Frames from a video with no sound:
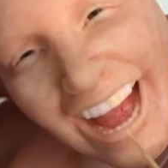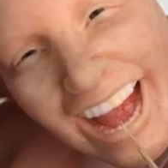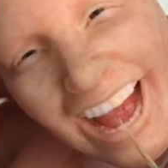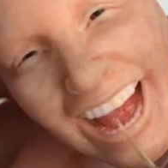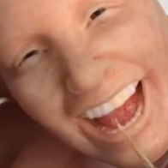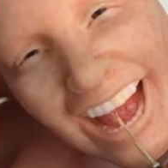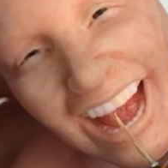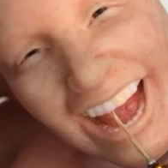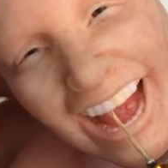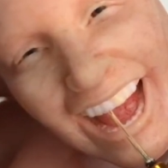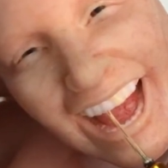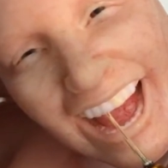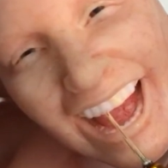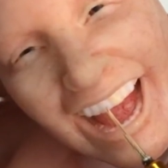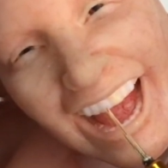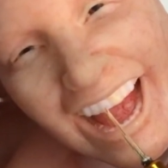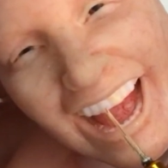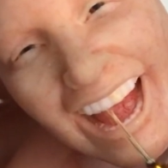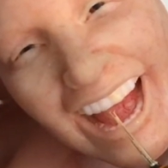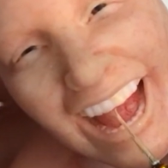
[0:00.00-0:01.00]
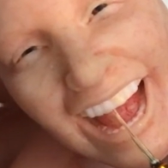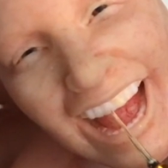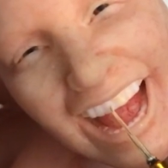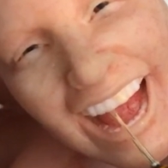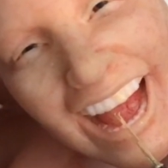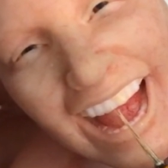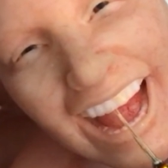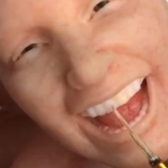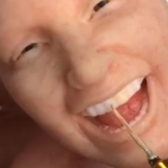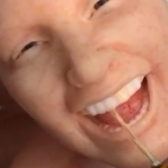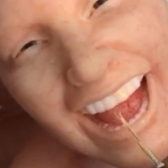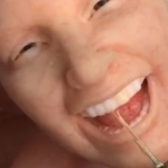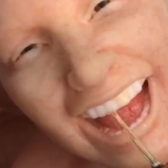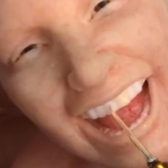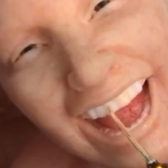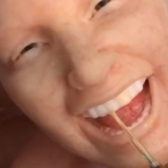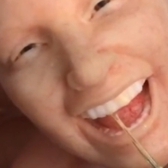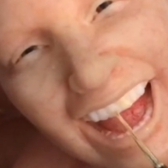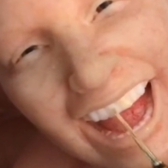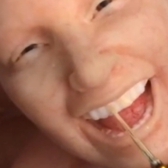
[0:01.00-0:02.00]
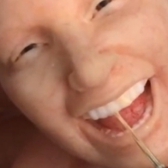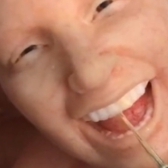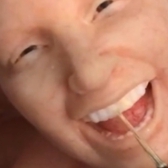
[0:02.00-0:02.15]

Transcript: lot of whitening treatment